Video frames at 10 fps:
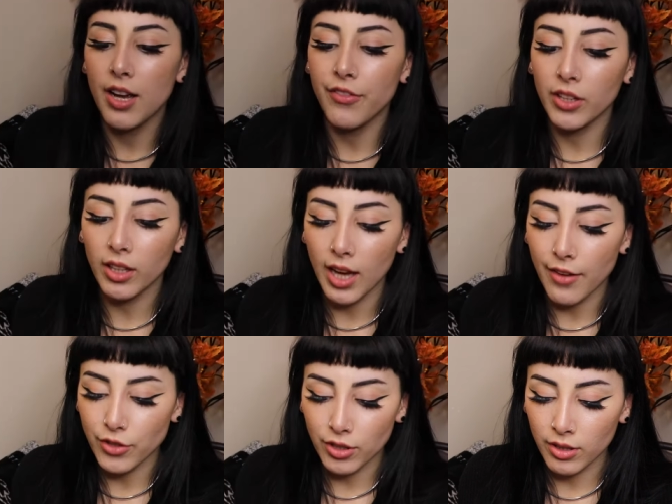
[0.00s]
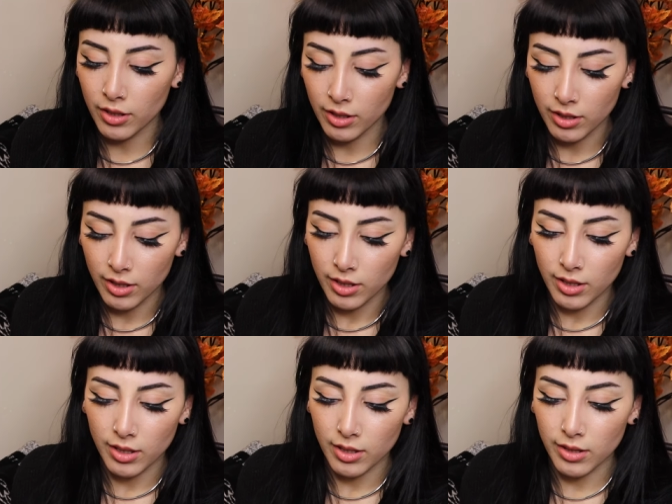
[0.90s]
I feel like after
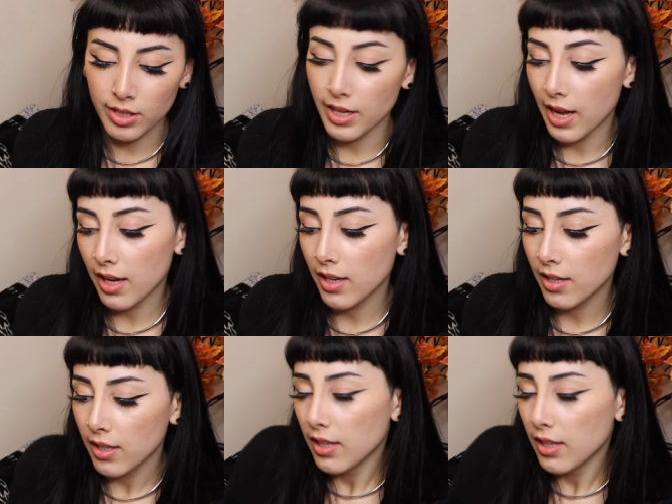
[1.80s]
today,